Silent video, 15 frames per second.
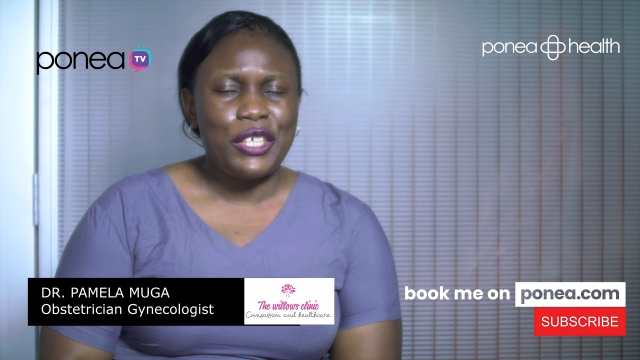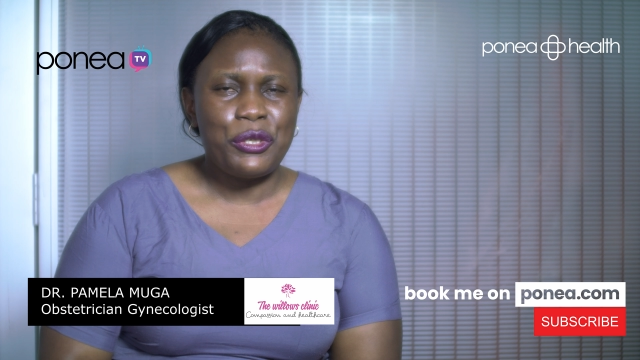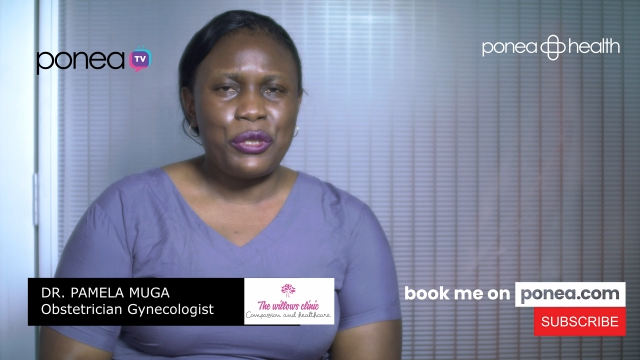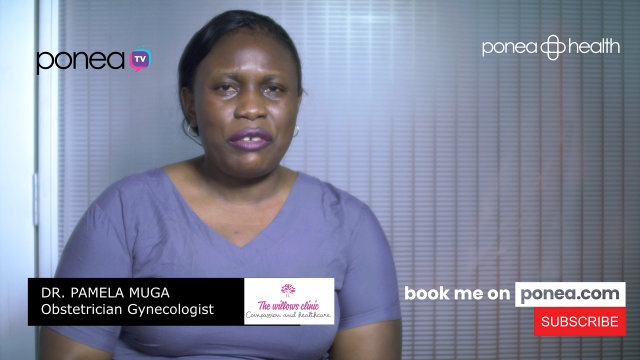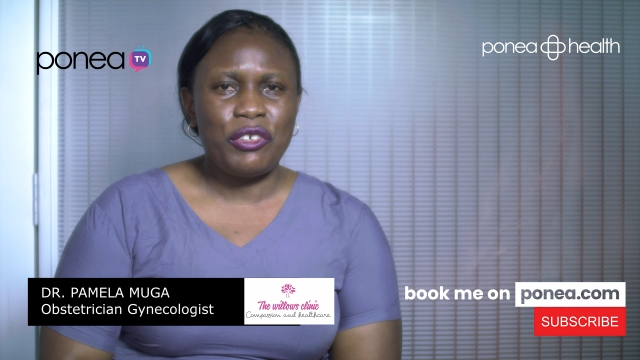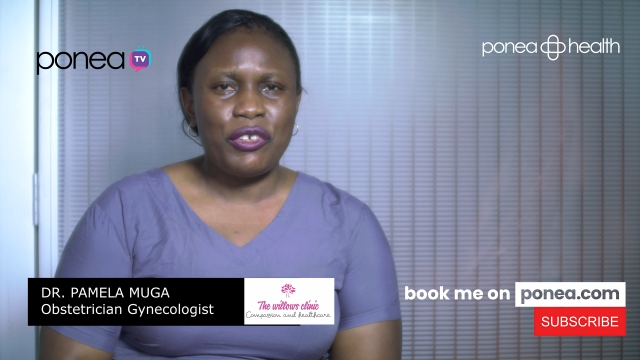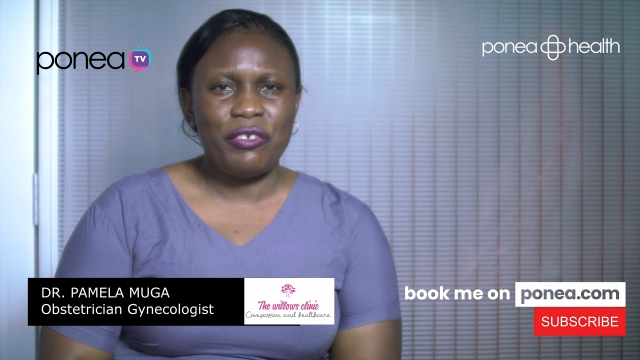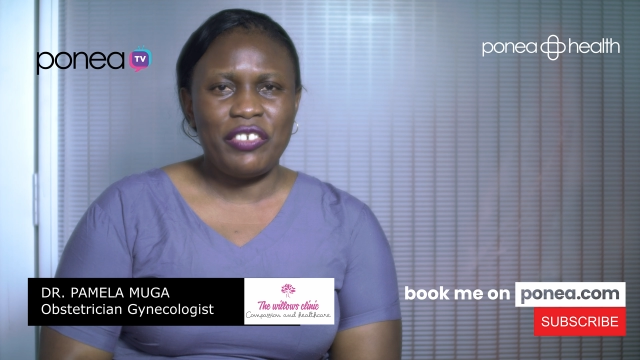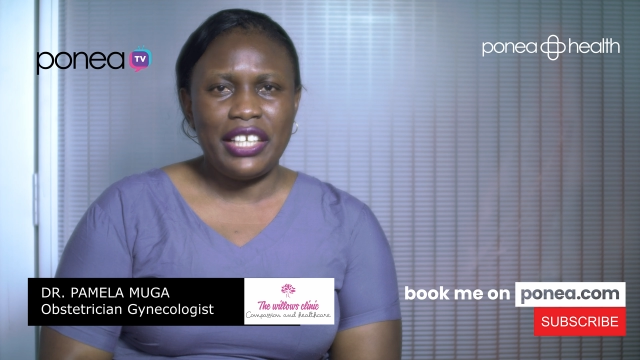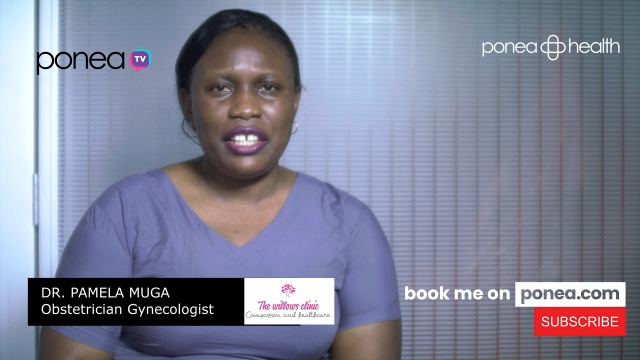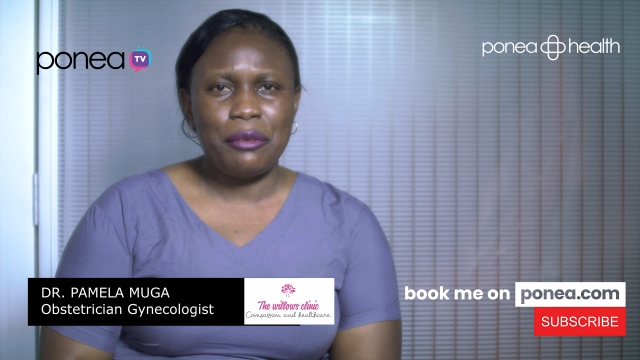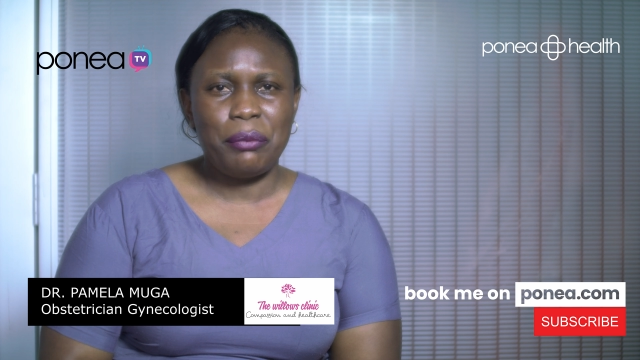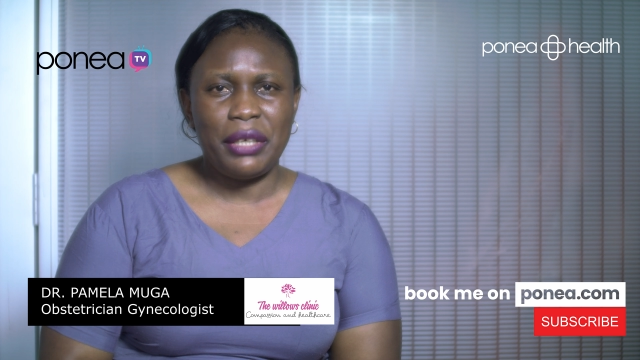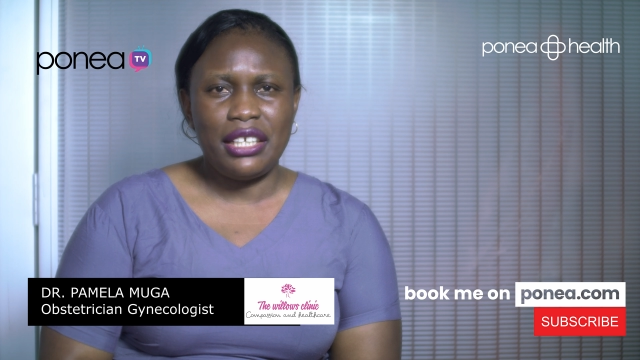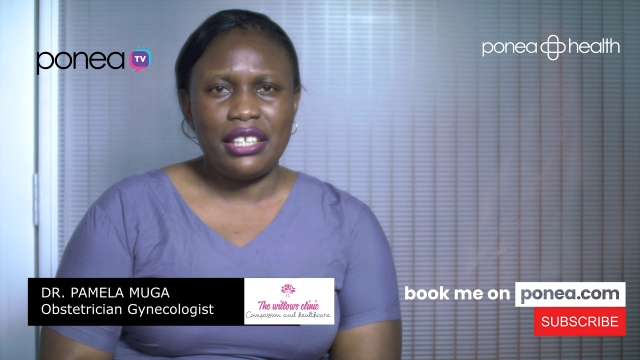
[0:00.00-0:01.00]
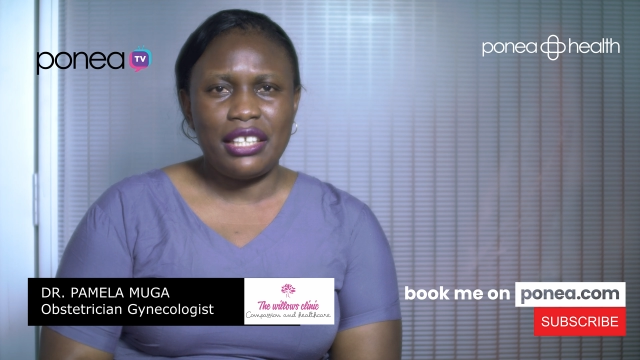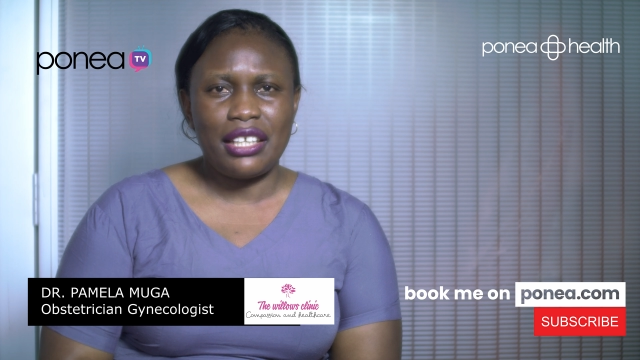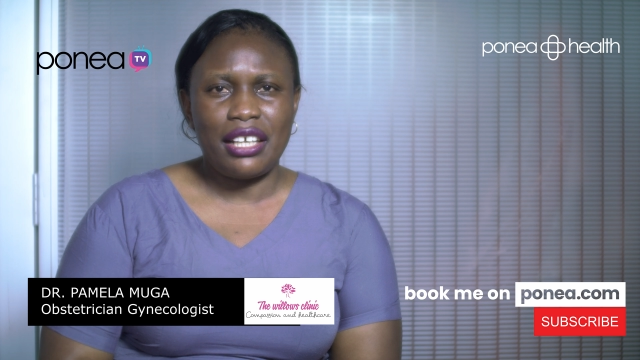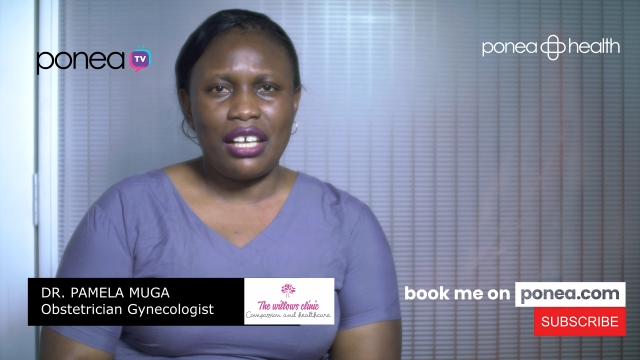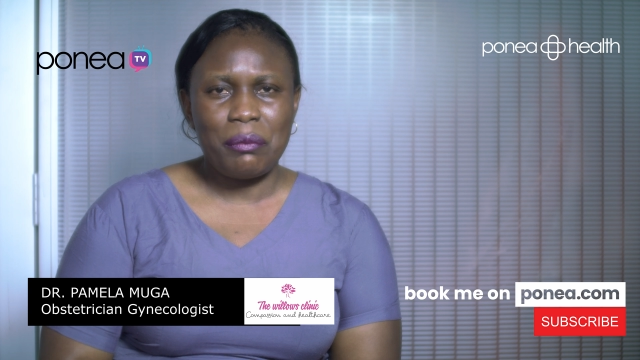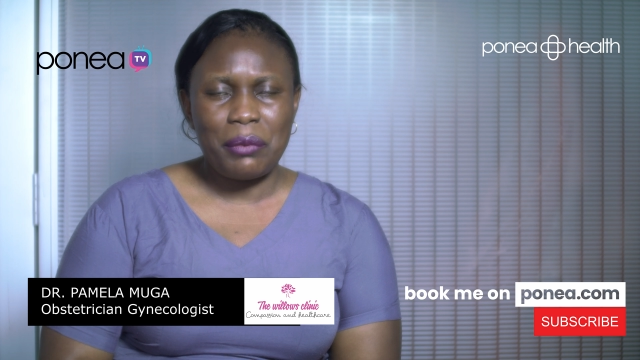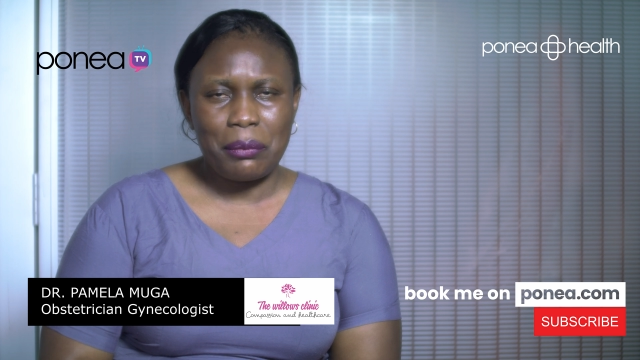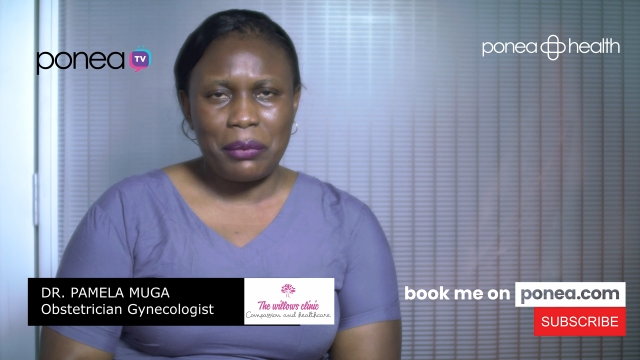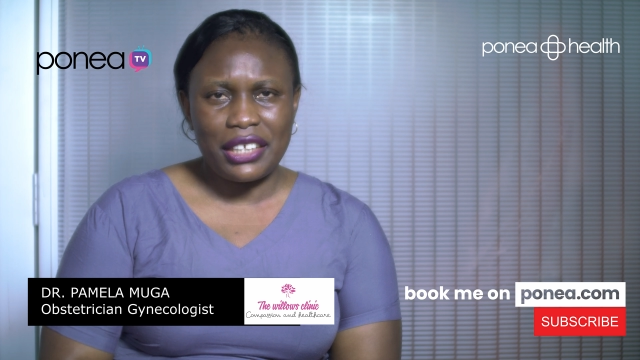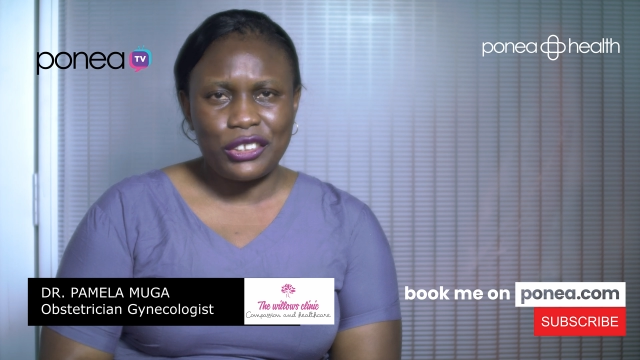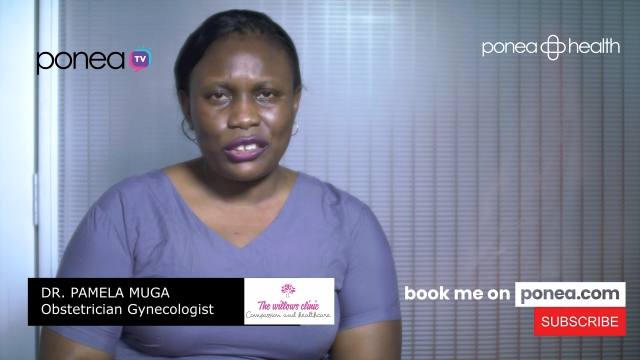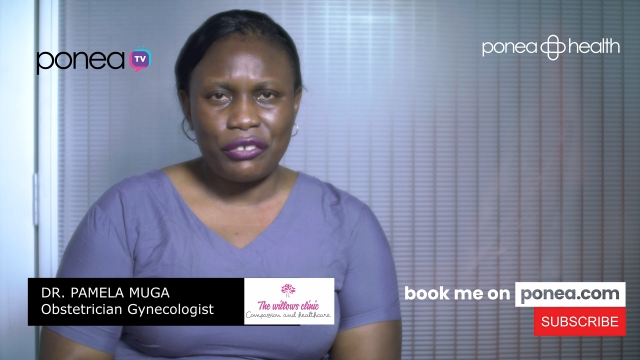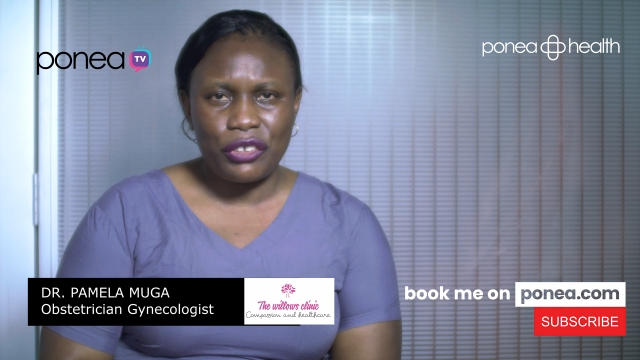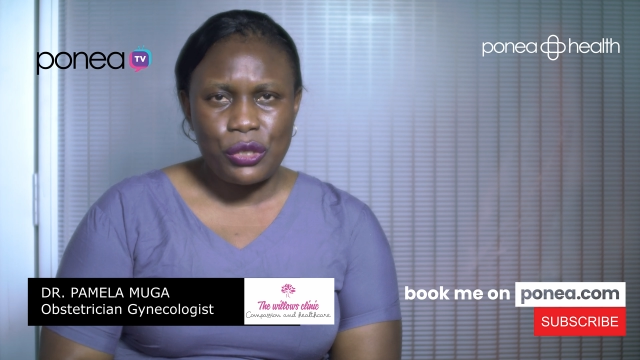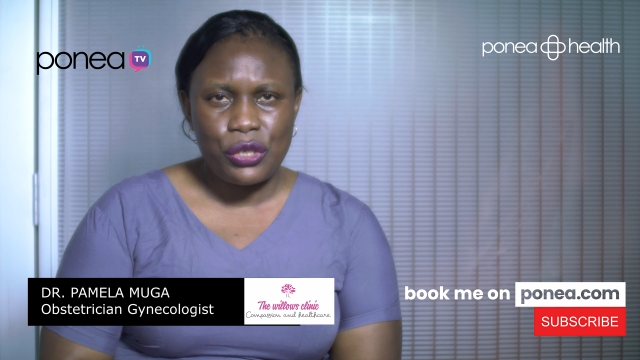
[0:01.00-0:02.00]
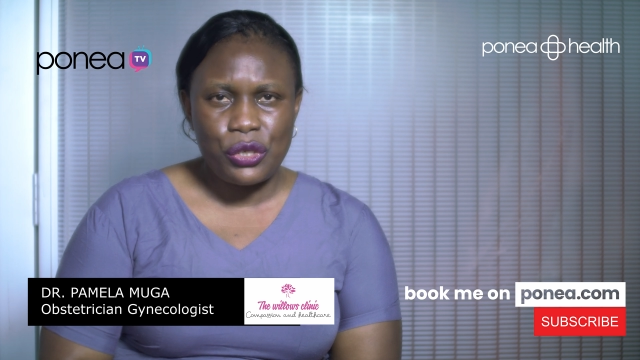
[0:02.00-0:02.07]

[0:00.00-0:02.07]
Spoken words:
So if you're feeling pain in the upper part of your